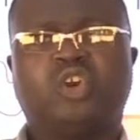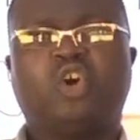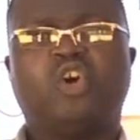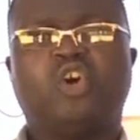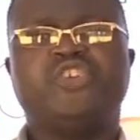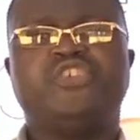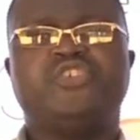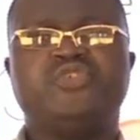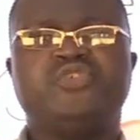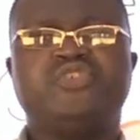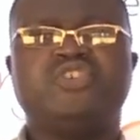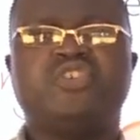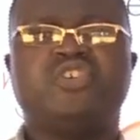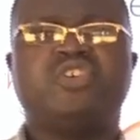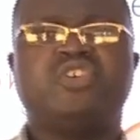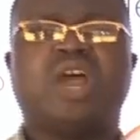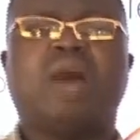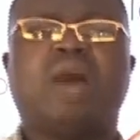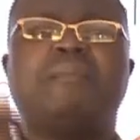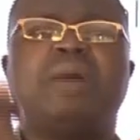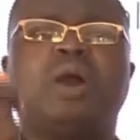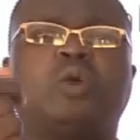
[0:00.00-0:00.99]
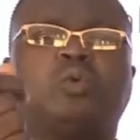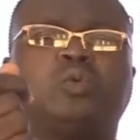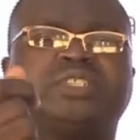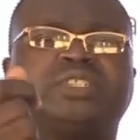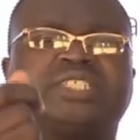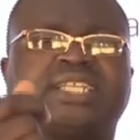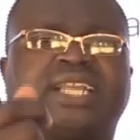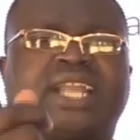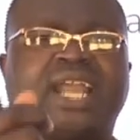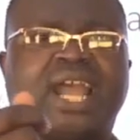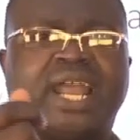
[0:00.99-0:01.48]
or union ama
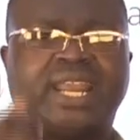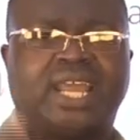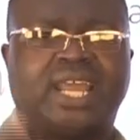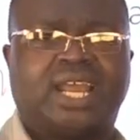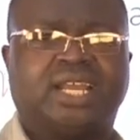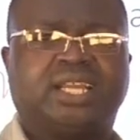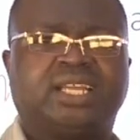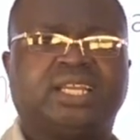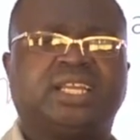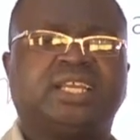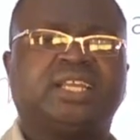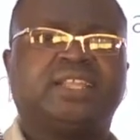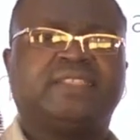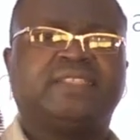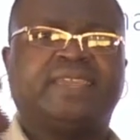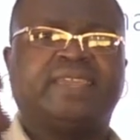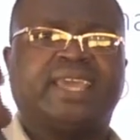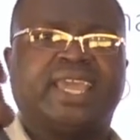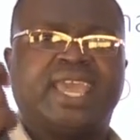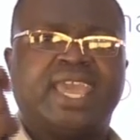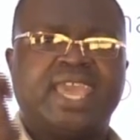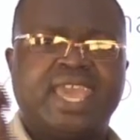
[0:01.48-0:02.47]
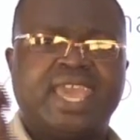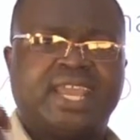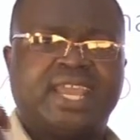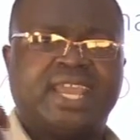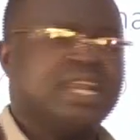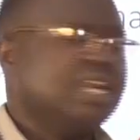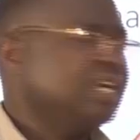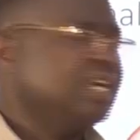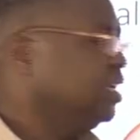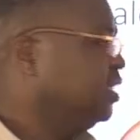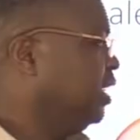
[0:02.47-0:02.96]
kushikana. The
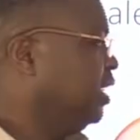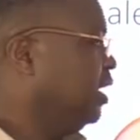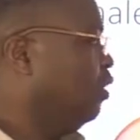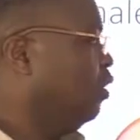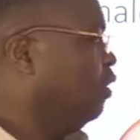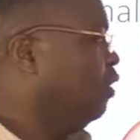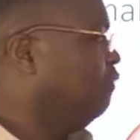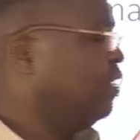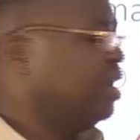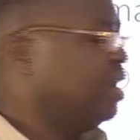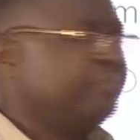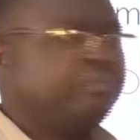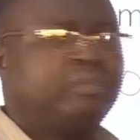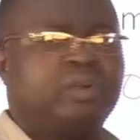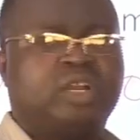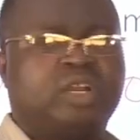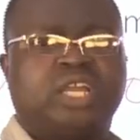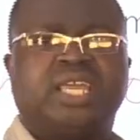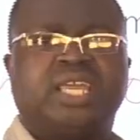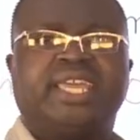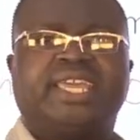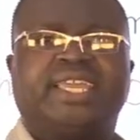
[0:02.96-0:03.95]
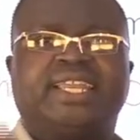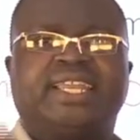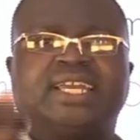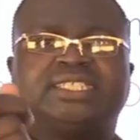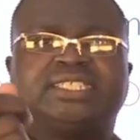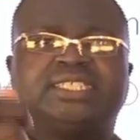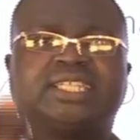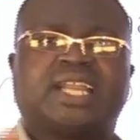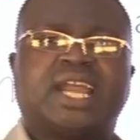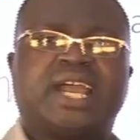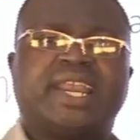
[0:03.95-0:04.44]
egg, the ovum,
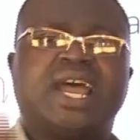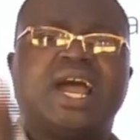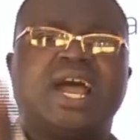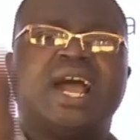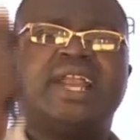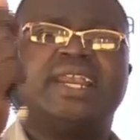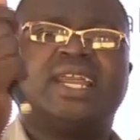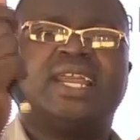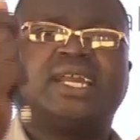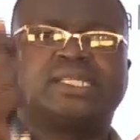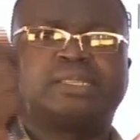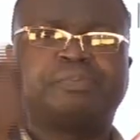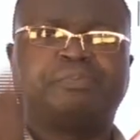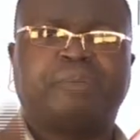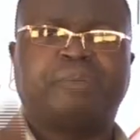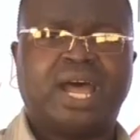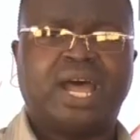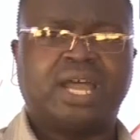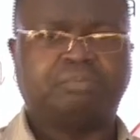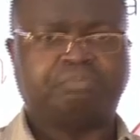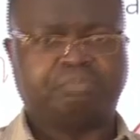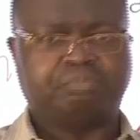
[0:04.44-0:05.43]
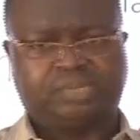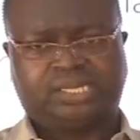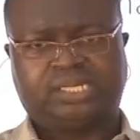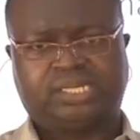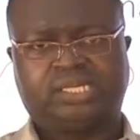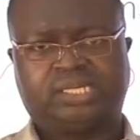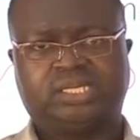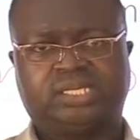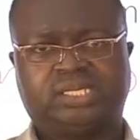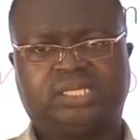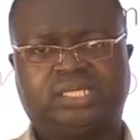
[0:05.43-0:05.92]
inashikana na sperms.
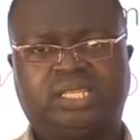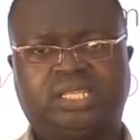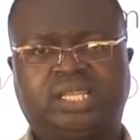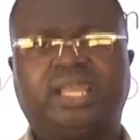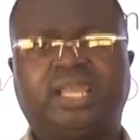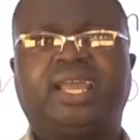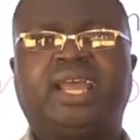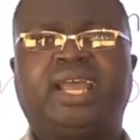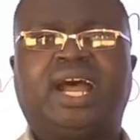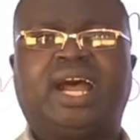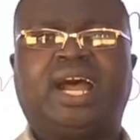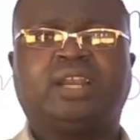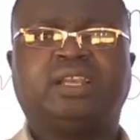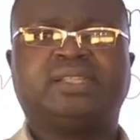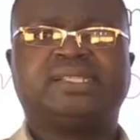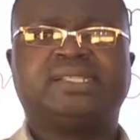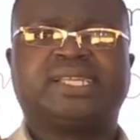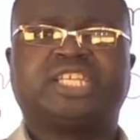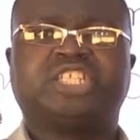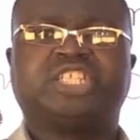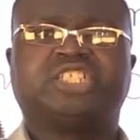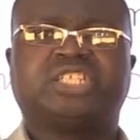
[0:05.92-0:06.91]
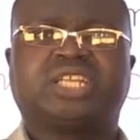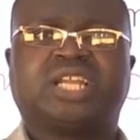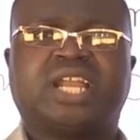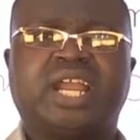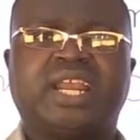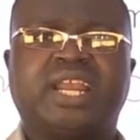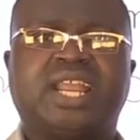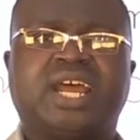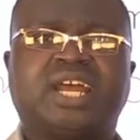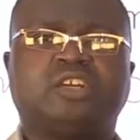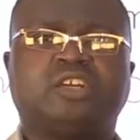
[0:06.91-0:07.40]
And
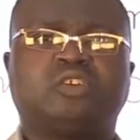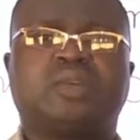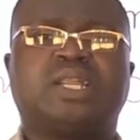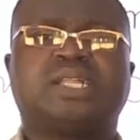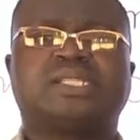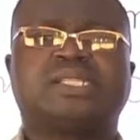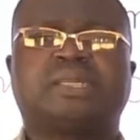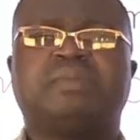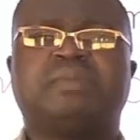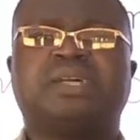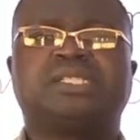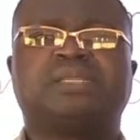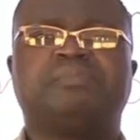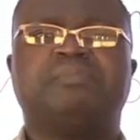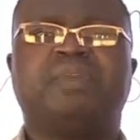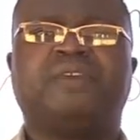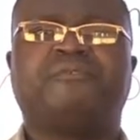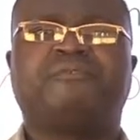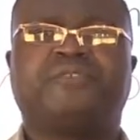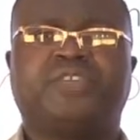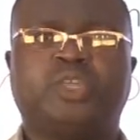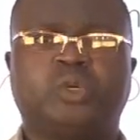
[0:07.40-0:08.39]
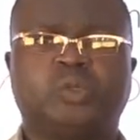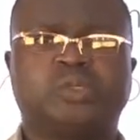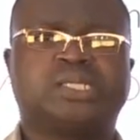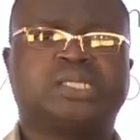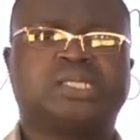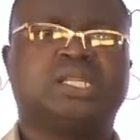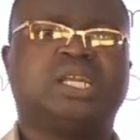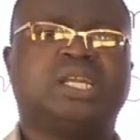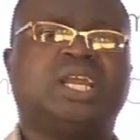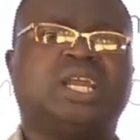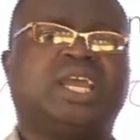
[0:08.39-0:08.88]
zikishikana, tunasema
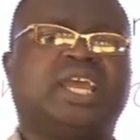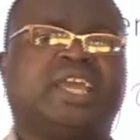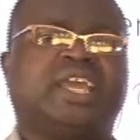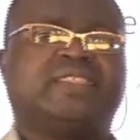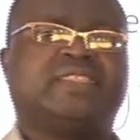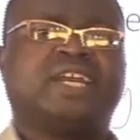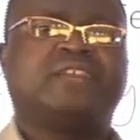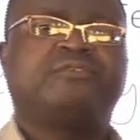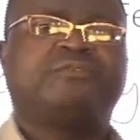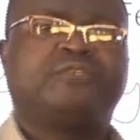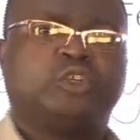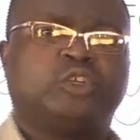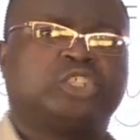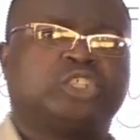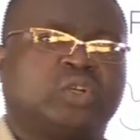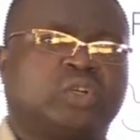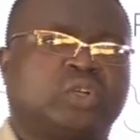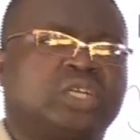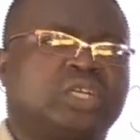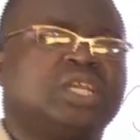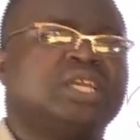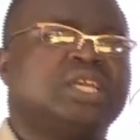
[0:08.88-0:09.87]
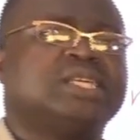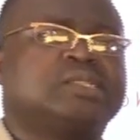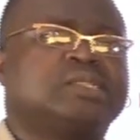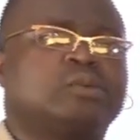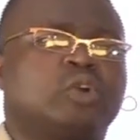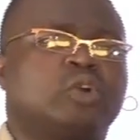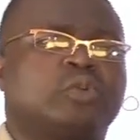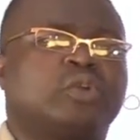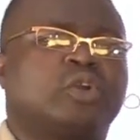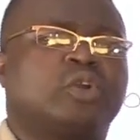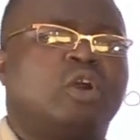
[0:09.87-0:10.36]
zimefuse, and that fusion is
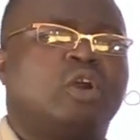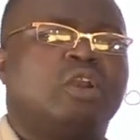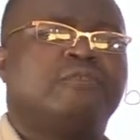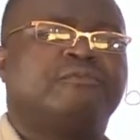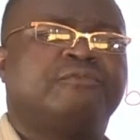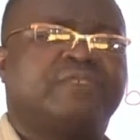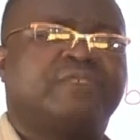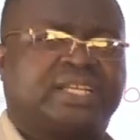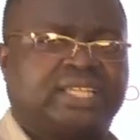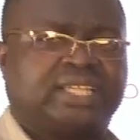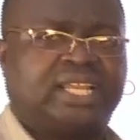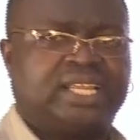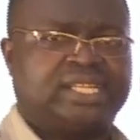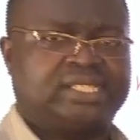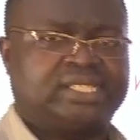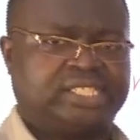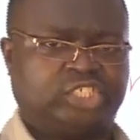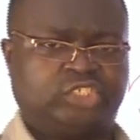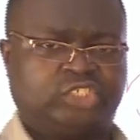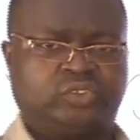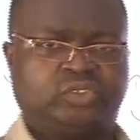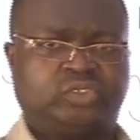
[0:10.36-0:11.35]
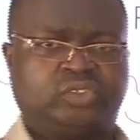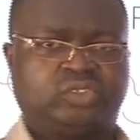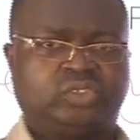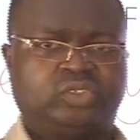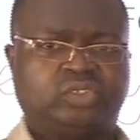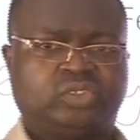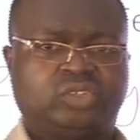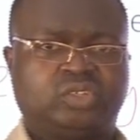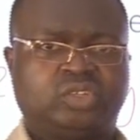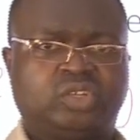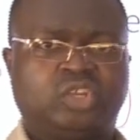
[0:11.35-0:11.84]
what we call fertilization.
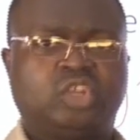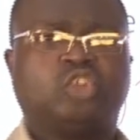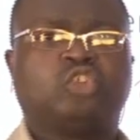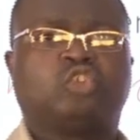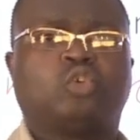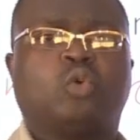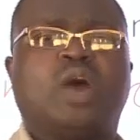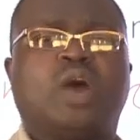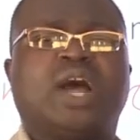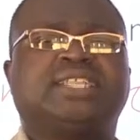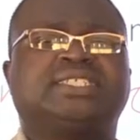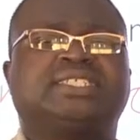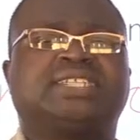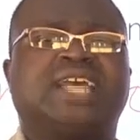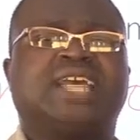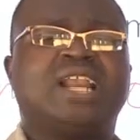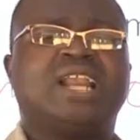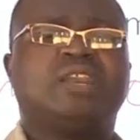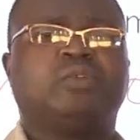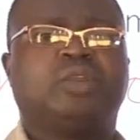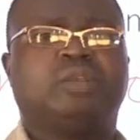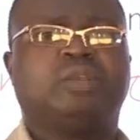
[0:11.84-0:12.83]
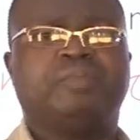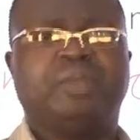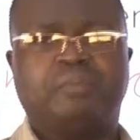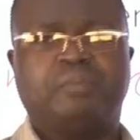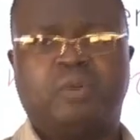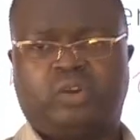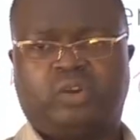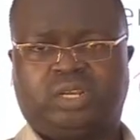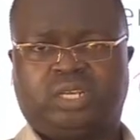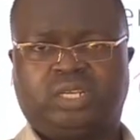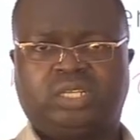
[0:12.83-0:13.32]
So a child will be
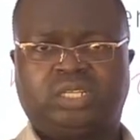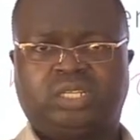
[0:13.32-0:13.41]
born.